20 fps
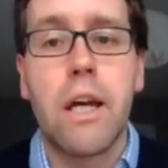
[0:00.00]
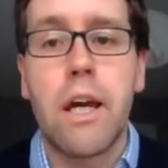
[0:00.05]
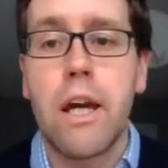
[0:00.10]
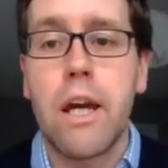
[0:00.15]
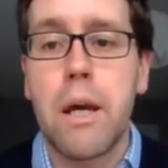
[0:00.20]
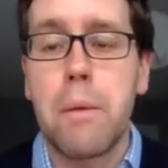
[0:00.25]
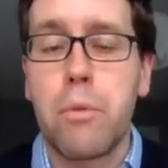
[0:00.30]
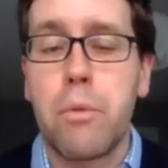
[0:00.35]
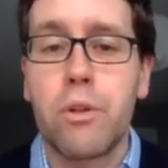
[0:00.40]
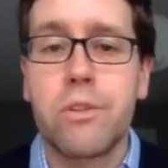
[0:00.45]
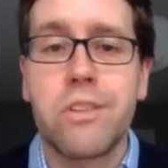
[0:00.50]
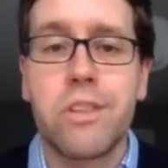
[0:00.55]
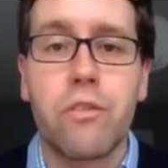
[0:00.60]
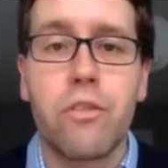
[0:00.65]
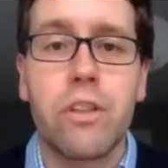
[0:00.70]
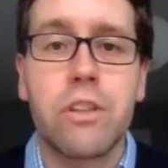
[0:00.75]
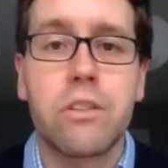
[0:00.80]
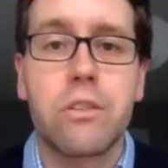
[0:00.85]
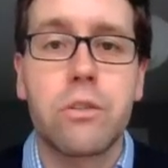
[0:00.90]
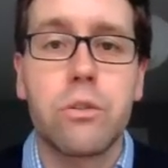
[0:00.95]

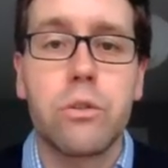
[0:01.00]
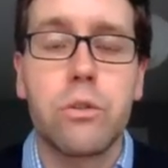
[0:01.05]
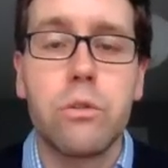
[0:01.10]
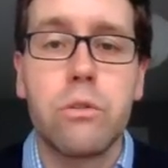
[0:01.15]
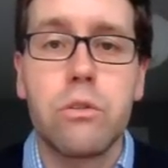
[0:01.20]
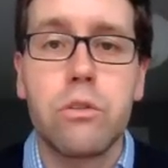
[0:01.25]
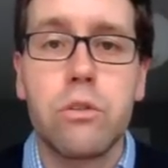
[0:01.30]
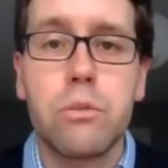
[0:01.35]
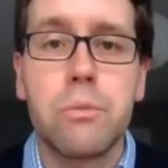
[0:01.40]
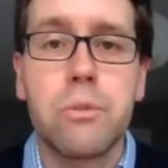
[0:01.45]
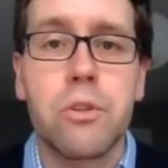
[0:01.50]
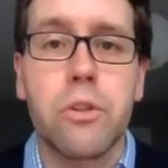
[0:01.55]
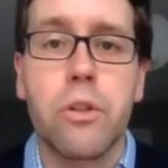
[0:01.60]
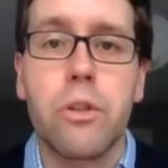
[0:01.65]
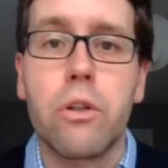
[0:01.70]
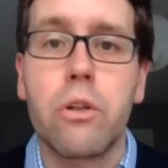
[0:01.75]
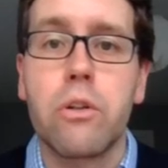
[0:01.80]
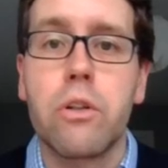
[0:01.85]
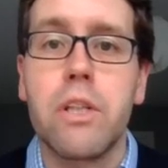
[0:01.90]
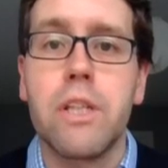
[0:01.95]
things to YouTube, so
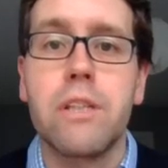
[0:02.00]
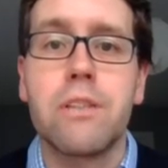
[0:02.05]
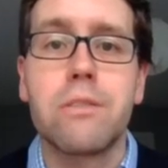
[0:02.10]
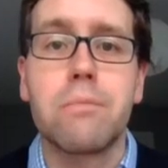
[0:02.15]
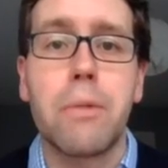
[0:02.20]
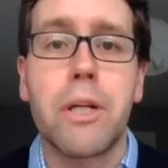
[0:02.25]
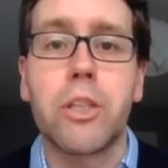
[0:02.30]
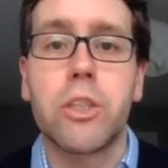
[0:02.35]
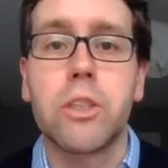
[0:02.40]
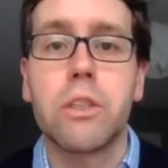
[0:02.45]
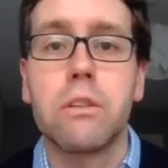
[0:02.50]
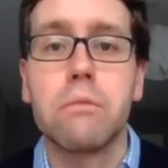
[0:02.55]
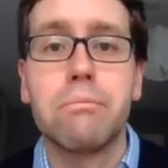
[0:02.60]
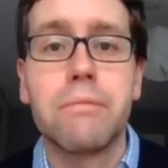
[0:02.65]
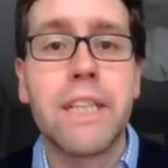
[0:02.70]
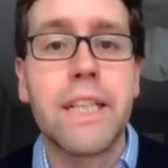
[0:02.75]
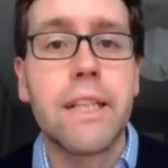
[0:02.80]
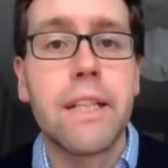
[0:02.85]
you don't need special